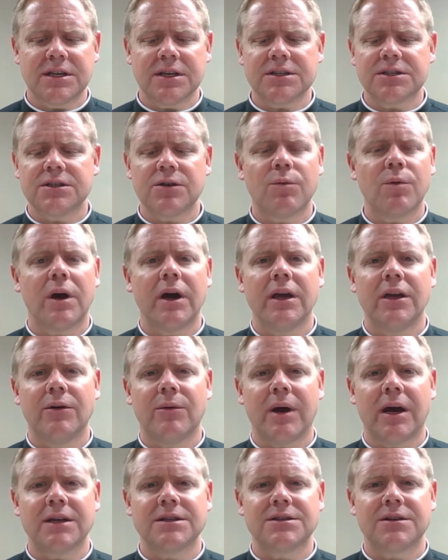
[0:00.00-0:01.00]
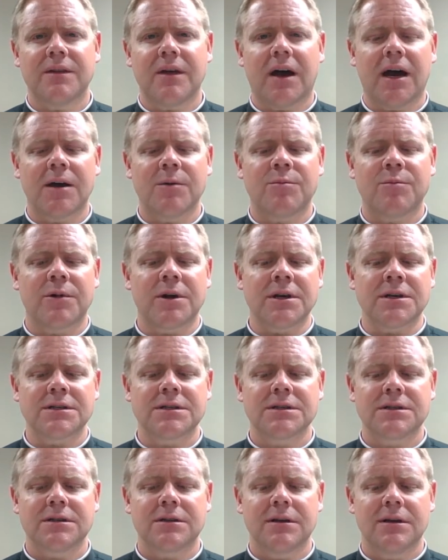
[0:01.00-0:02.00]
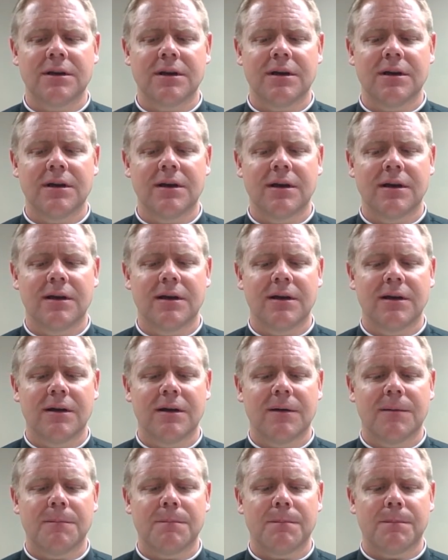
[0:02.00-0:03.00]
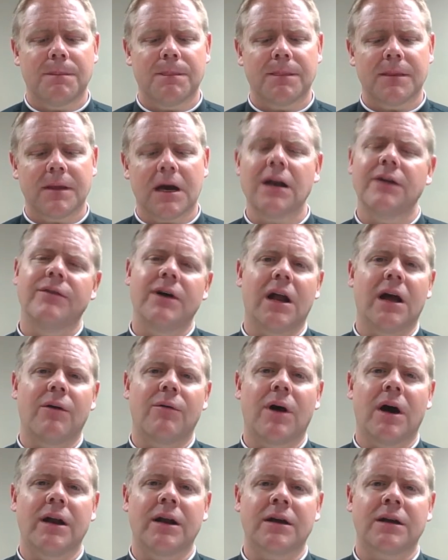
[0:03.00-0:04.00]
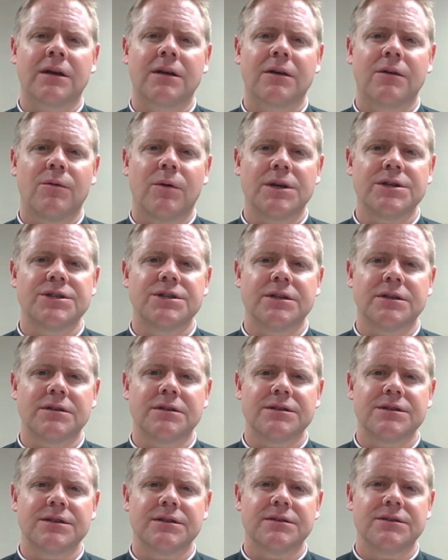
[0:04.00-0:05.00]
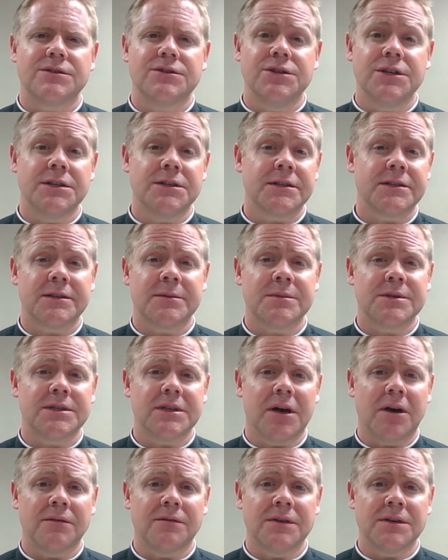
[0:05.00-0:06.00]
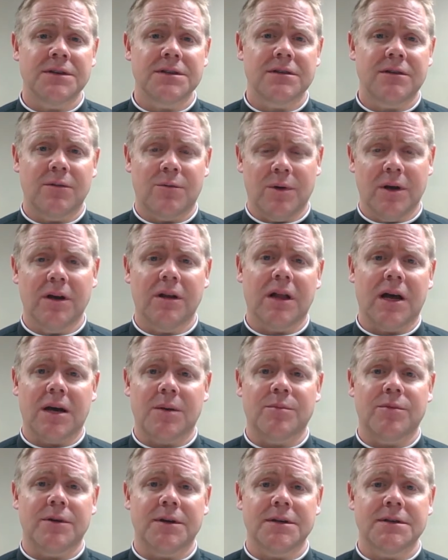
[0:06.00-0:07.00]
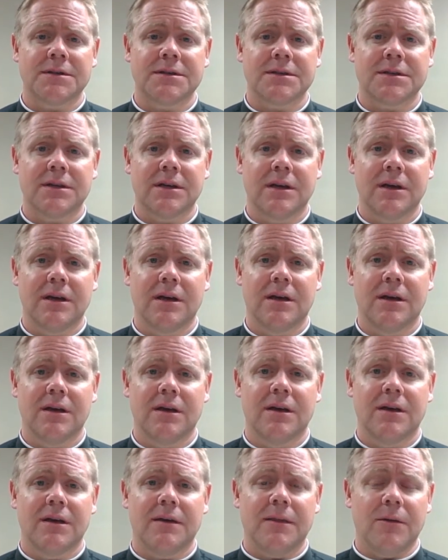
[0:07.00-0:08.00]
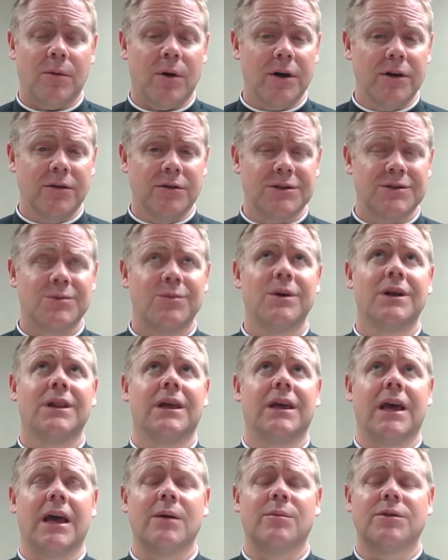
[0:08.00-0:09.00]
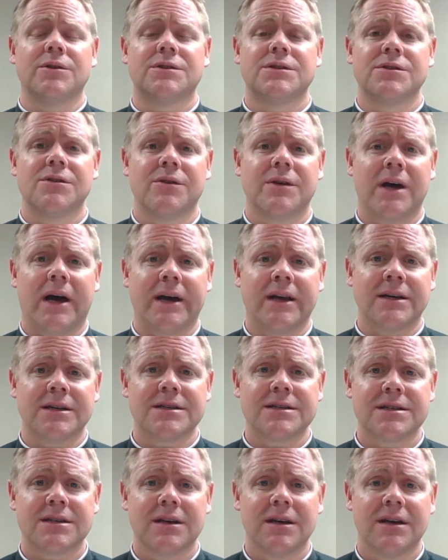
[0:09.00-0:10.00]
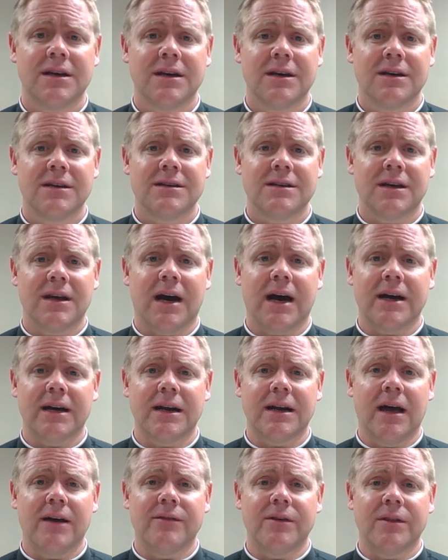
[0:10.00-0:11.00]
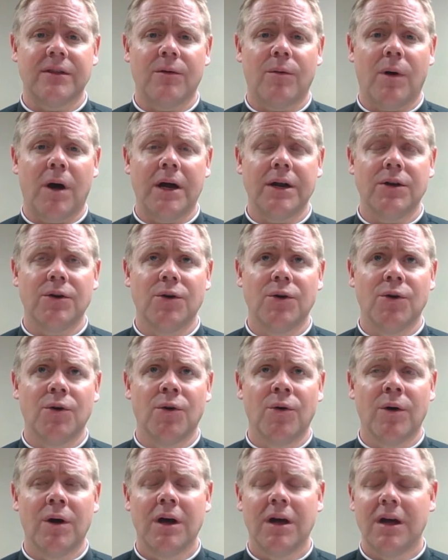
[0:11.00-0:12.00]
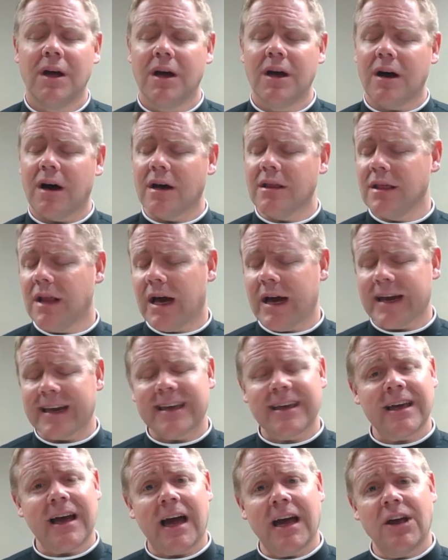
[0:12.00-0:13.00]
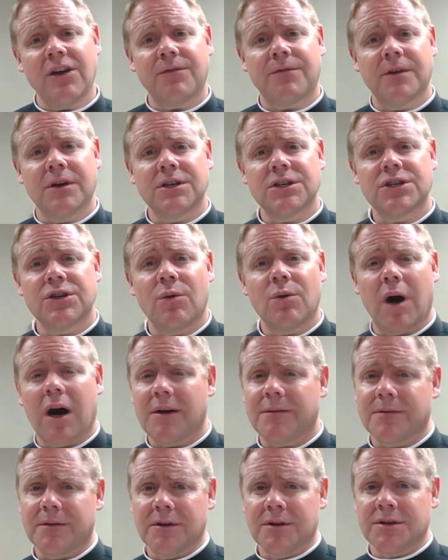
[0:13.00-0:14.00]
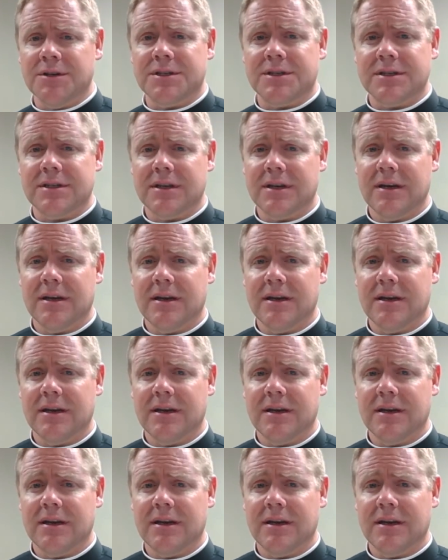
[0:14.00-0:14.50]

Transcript: this the way you answer the high priest?" Kind of an ironic question, since Jesus himself is the real high priest, the one who is really able to unite us to God in heaven, the one who, unlike Caiaphas, who offers